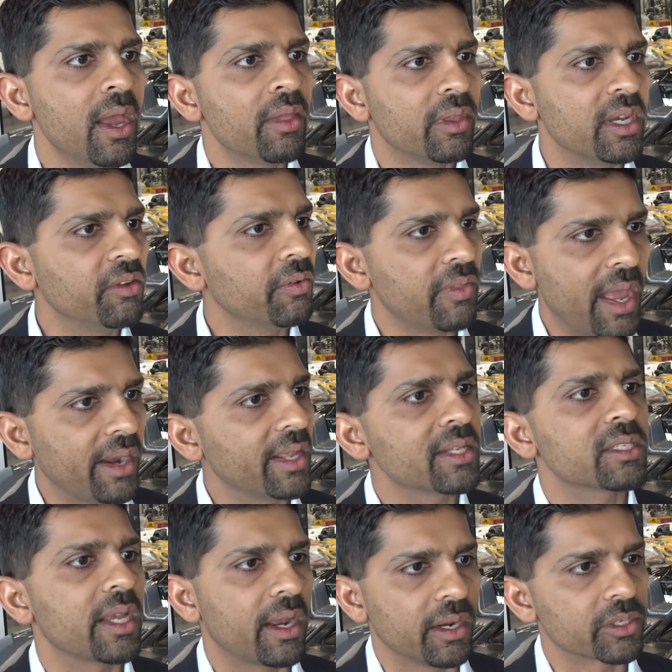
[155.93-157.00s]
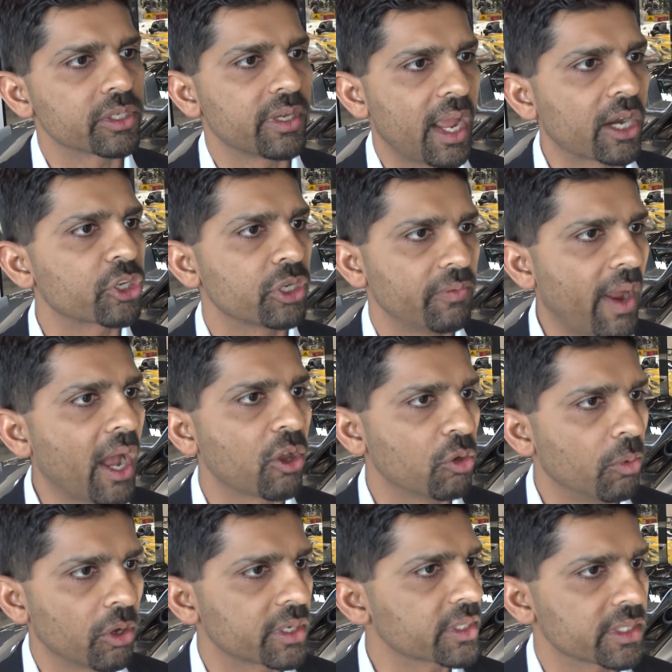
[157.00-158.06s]
then even that insight isn't actually
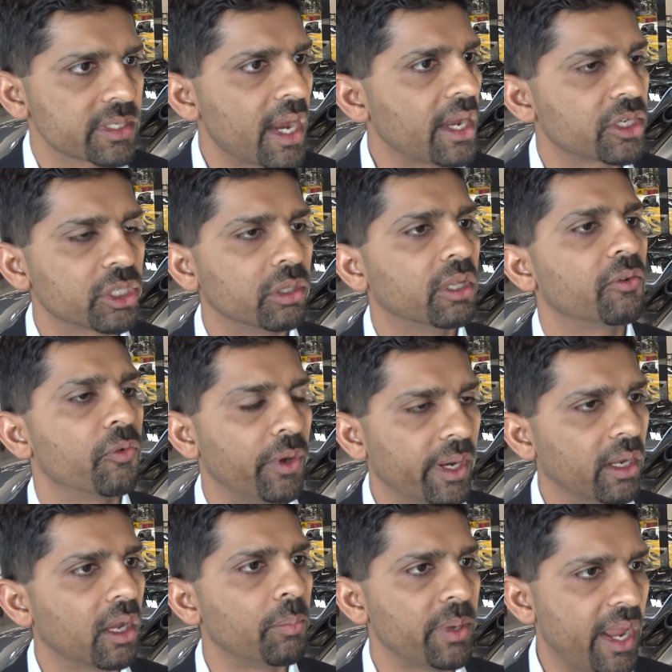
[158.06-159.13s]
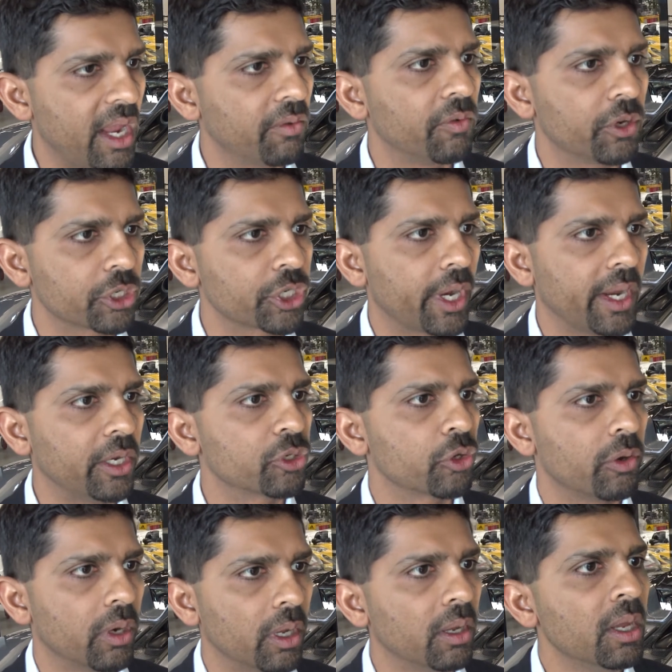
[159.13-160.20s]
valuable because it's not delivering a behavior change
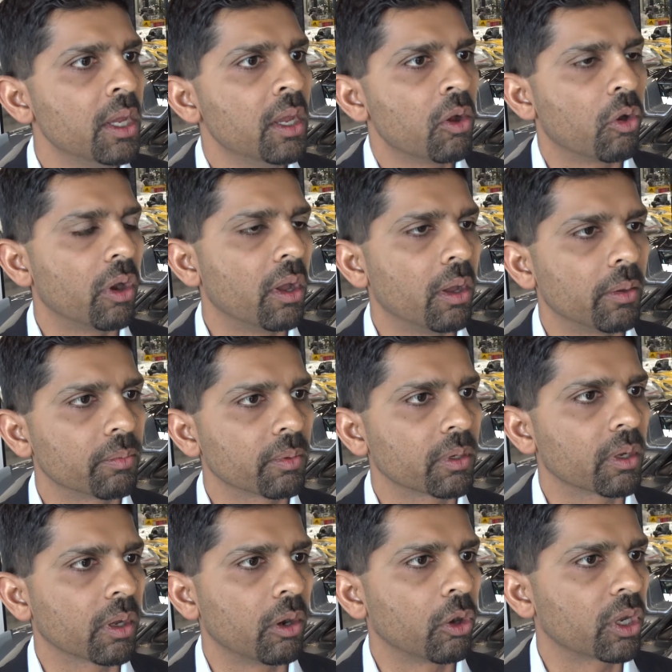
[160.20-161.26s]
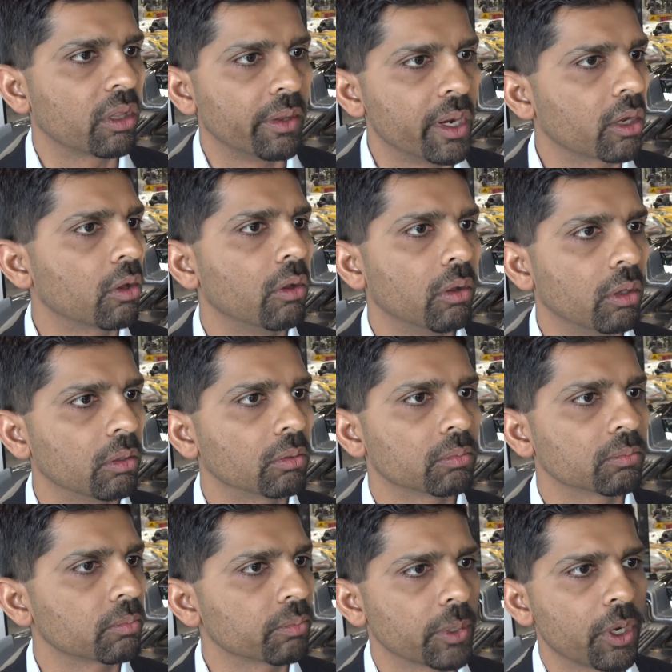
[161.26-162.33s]
or a clinical
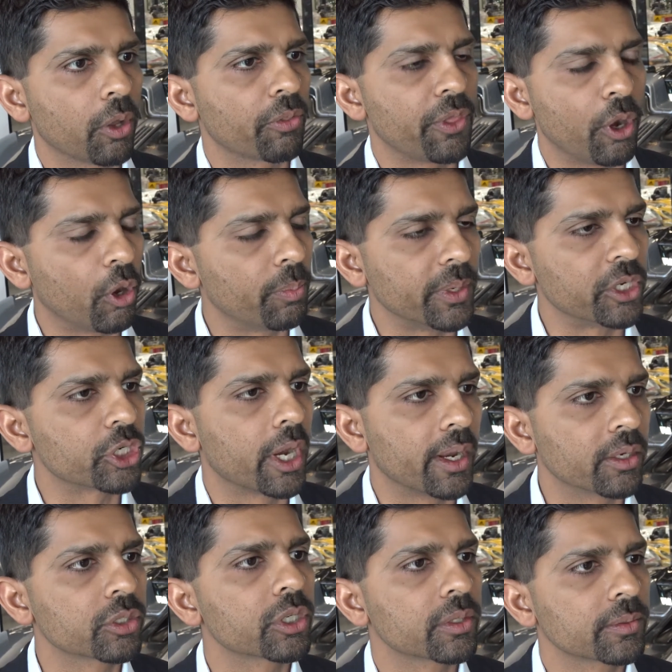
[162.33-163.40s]
therapy change.